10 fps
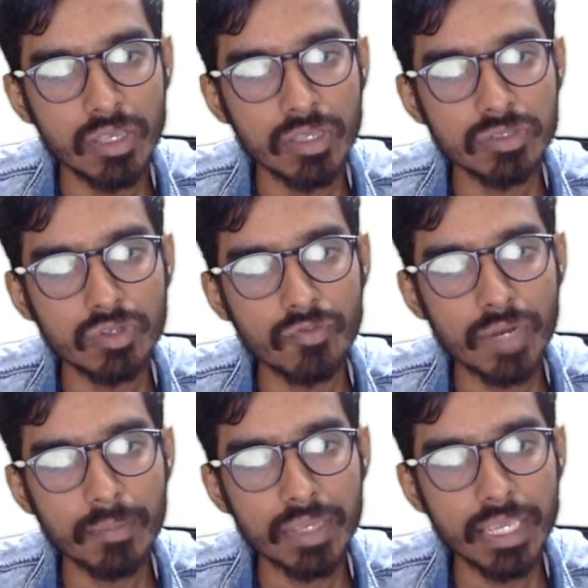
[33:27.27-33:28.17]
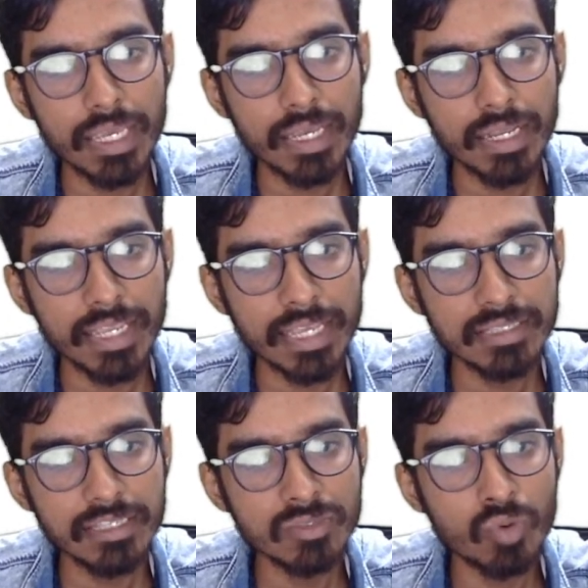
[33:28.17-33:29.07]
So from here, x
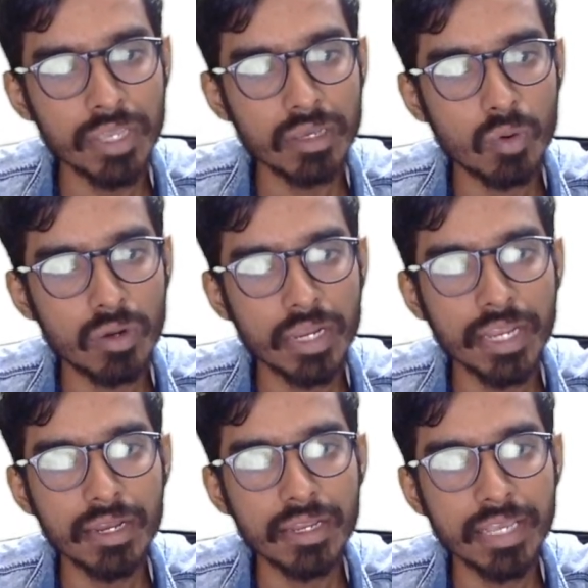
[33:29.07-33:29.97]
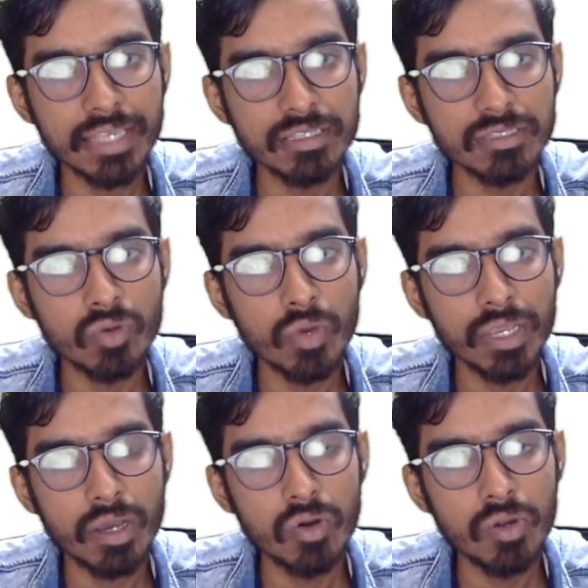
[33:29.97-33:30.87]
is going out, right? X is going
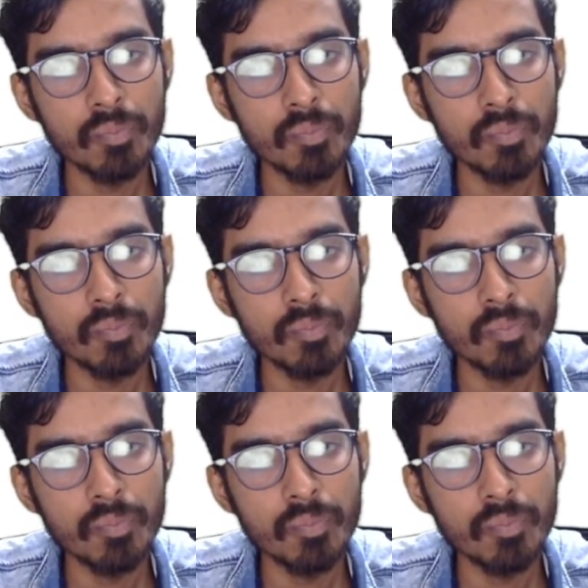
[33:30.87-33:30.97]
out.